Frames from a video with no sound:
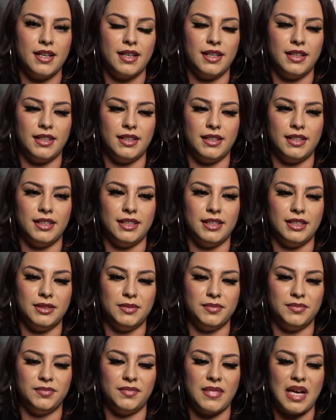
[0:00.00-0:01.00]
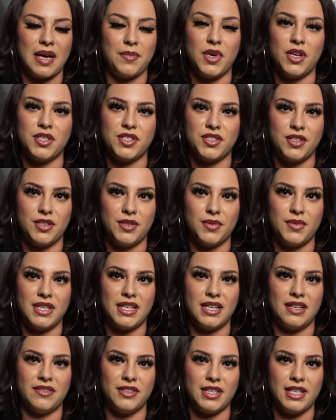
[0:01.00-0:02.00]
I'm also a
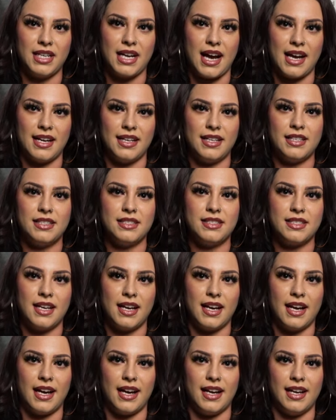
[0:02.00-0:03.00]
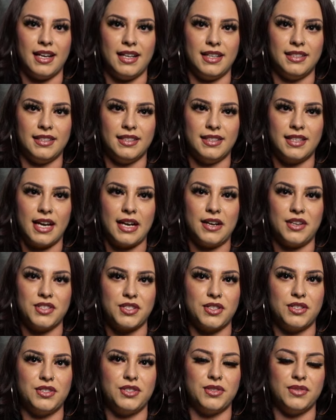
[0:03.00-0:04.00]
recovering addict, and I
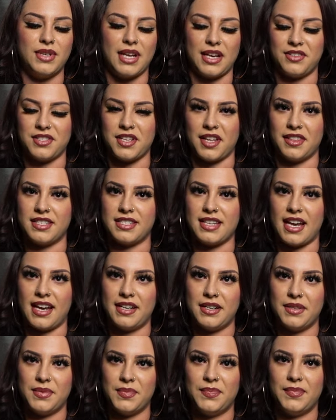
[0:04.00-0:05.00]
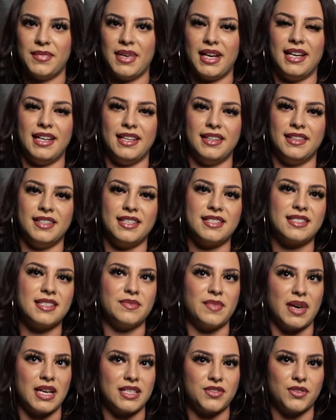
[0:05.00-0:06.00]
also do nails on the side. And this
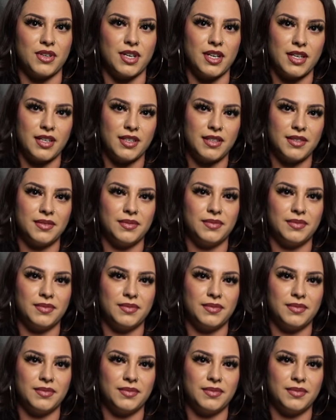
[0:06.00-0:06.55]
is my story.